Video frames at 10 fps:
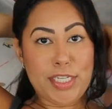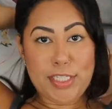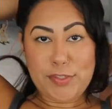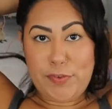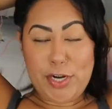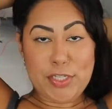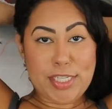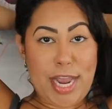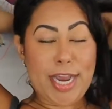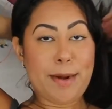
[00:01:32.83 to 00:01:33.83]
things first,
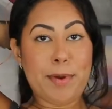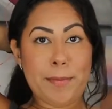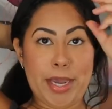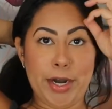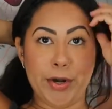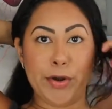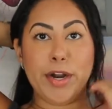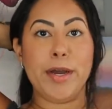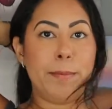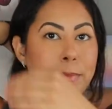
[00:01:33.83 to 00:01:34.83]
I gotta put my hair
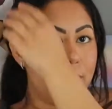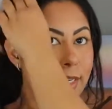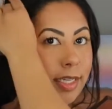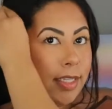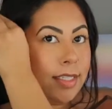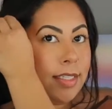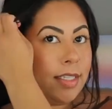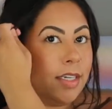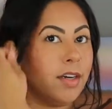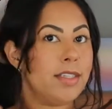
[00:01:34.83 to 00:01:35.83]
up because,
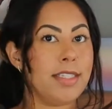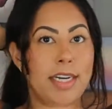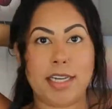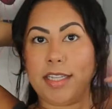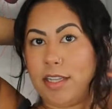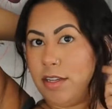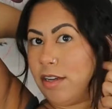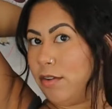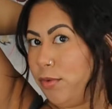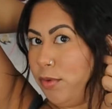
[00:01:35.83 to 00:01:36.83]
you know, aesthetically,
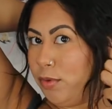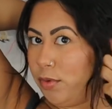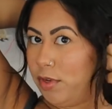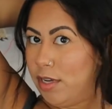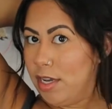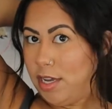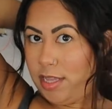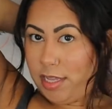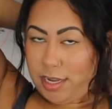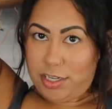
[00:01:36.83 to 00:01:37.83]
look, oh,
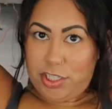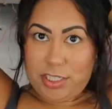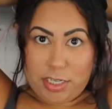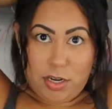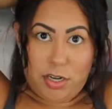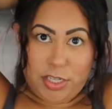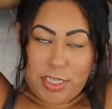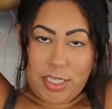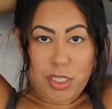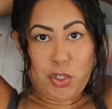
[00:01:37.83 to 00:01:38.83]
she's an
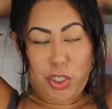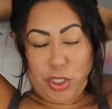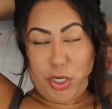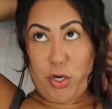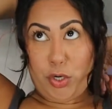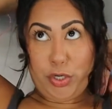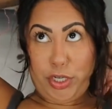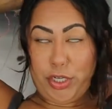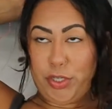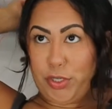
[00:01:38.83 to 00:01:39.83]
artist, she's an
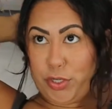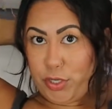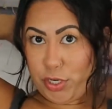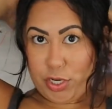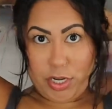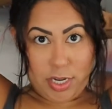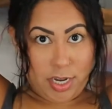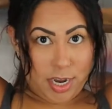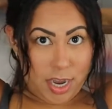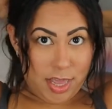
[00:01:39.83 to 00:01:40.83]
artist.
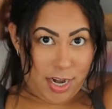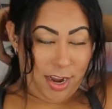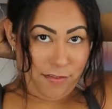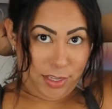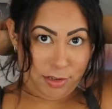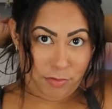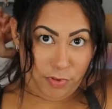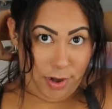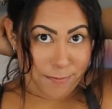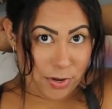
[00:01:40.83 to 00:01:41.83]
And then I have this little
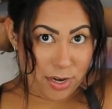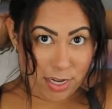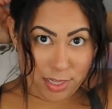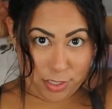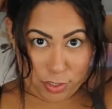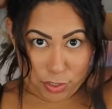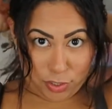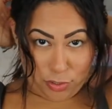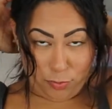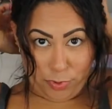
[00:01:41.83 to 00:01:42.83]
romper on that's
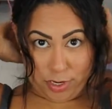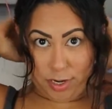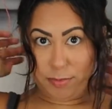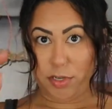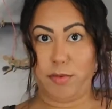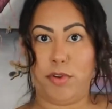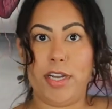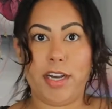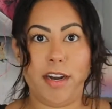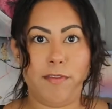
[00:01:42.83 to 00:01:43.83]
super comfortable.
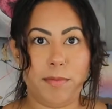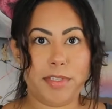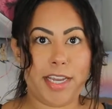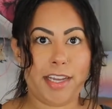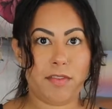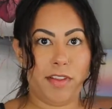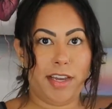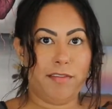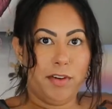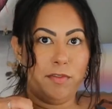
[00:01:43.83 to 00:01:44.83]
I got it from Saks Fifth
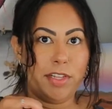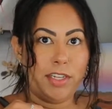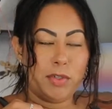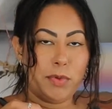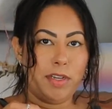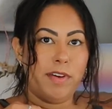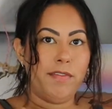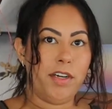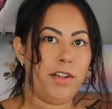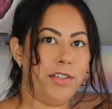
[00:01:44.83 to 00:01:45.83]
Avenue for like
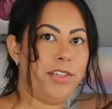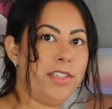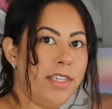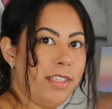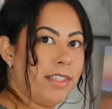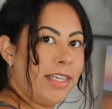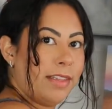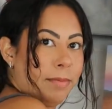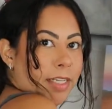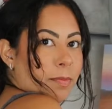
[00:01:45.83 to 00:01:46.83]
$25, and it's like
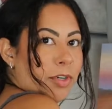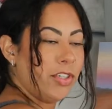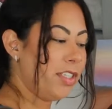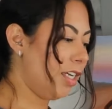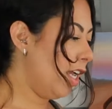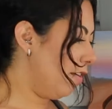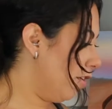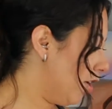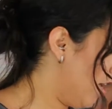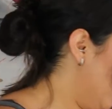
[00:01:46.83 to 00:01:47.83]
the best purchase I
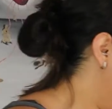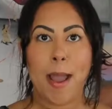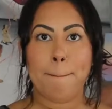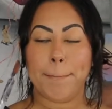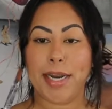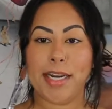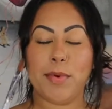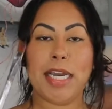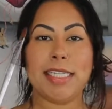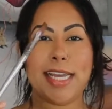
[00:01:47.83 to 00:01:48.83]
ever got. But
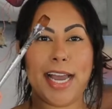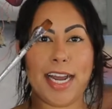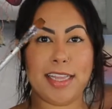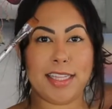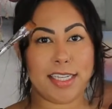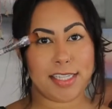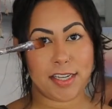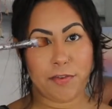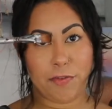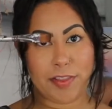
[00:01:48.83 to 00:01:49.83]
anyways, I got this
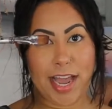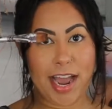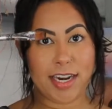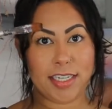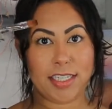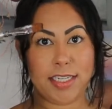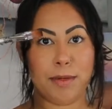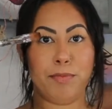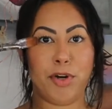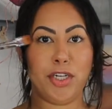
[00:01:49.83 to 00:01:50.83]
flat
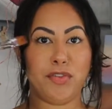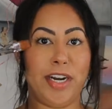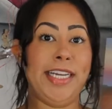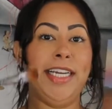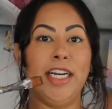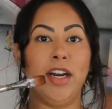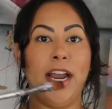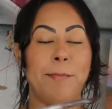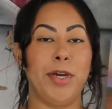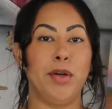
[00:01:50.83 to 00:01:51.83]
tip brush right here.
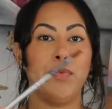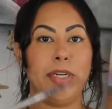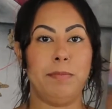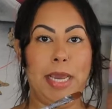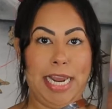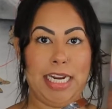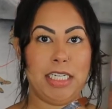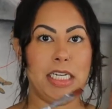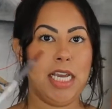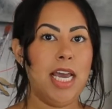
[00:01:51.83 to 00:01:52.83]
I'm gonna
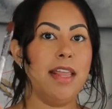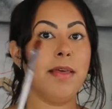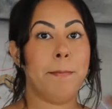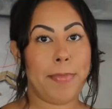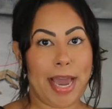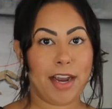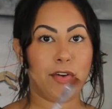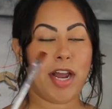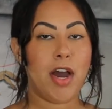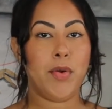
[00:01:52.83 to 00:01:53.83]
repaint the
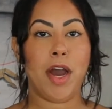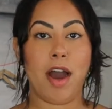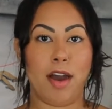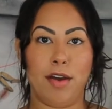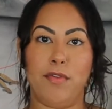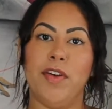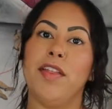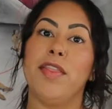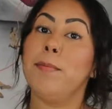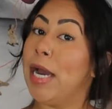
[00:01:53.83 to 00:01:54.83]
background
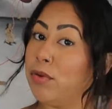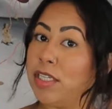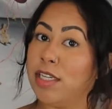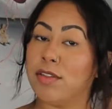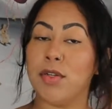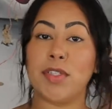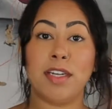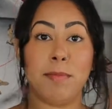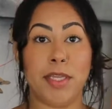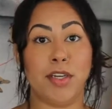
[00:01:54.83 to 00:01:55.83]
of the mountain, so it's
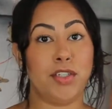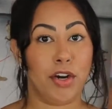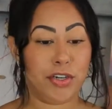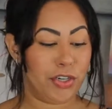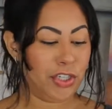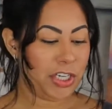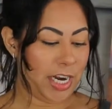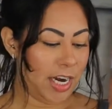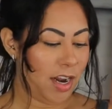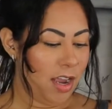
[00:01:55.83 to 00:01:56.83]
going to be the darker
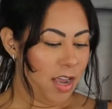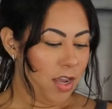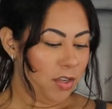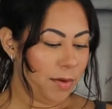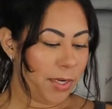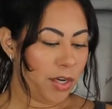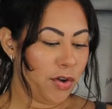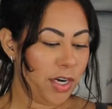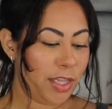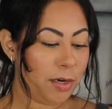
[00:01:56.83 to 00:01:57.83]
shade. So I'm going to
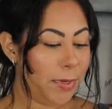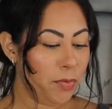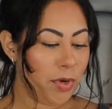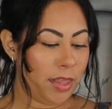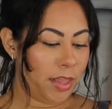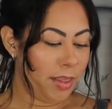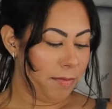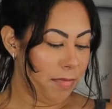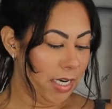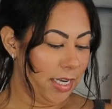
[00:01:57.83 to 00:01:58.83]
go in a little bit with
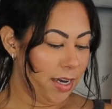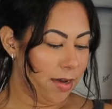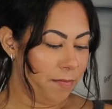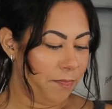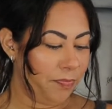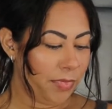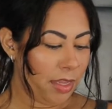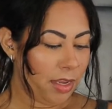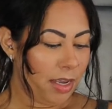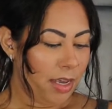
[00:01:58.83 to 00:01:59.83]
the medium
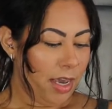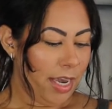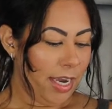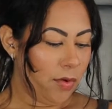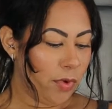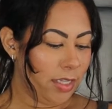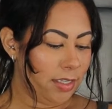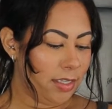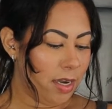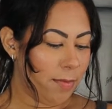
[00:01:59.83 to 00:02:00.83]
and with
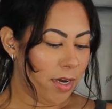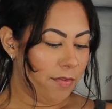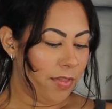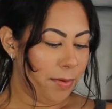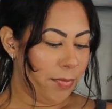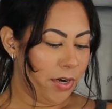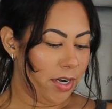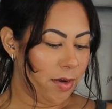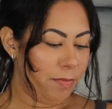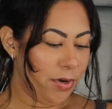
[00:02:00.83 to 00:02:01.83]
some of the burnt
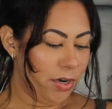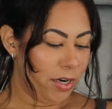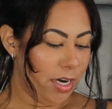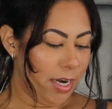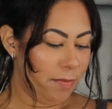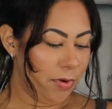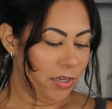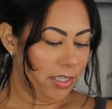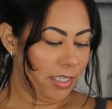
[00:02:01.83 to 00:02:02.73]
umber and burnt